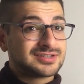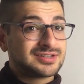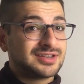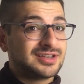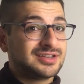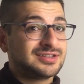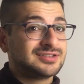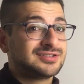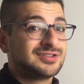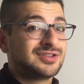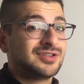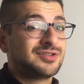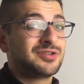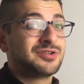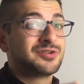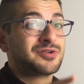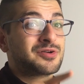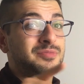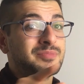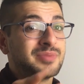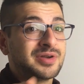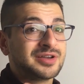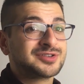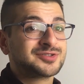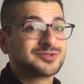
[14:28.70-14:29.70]
is your
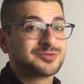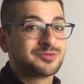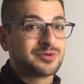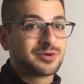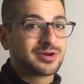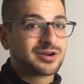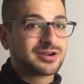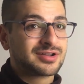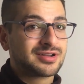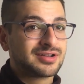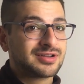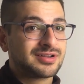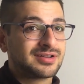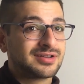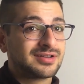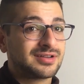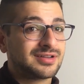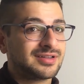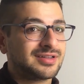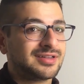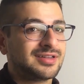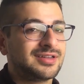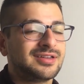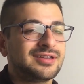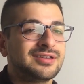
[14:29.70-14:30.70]
best work,
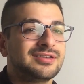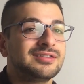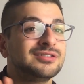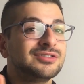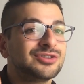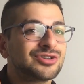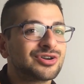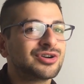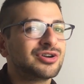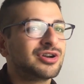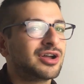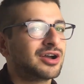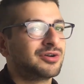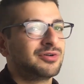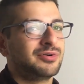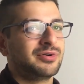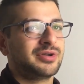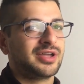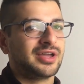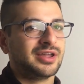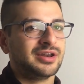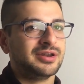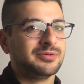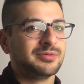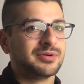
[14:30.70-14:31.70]
you're not
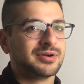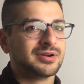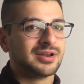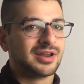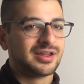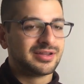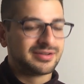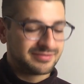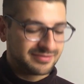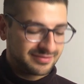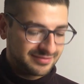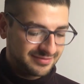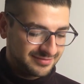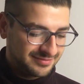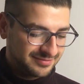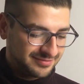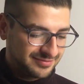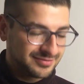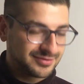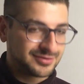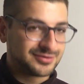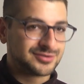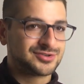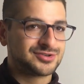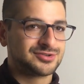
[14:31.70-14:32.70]
going anywhere in life,
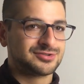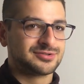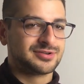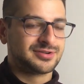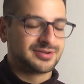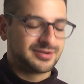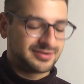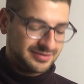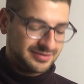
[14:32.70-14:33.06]
for sure.